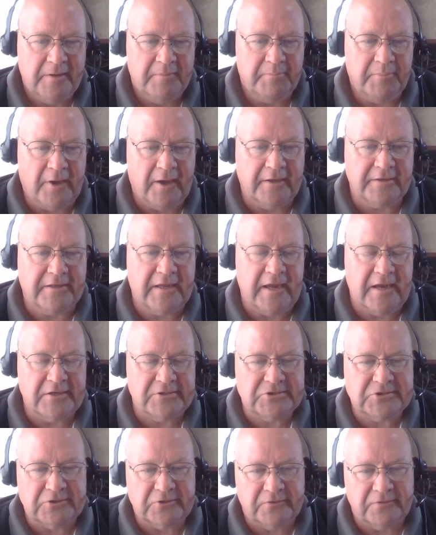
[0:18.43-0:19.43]
podcast,
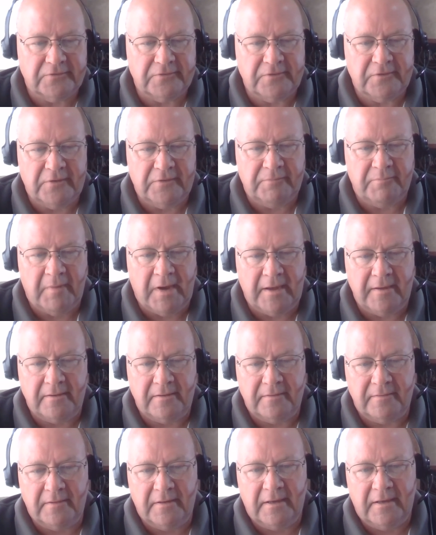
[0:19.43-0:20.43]
so my
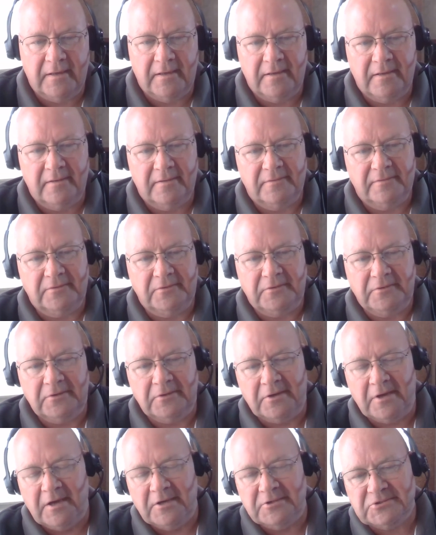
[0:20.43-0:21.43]
uh,
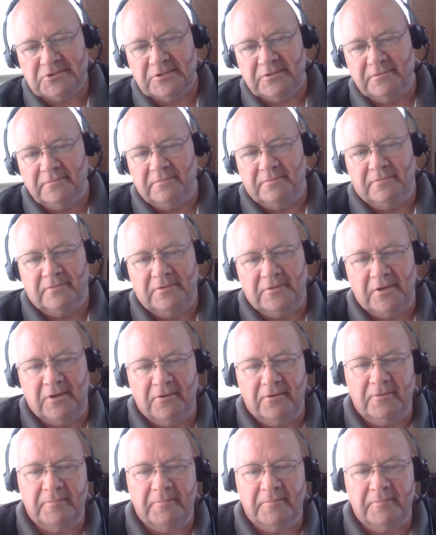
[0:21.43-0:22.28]
you guys can go.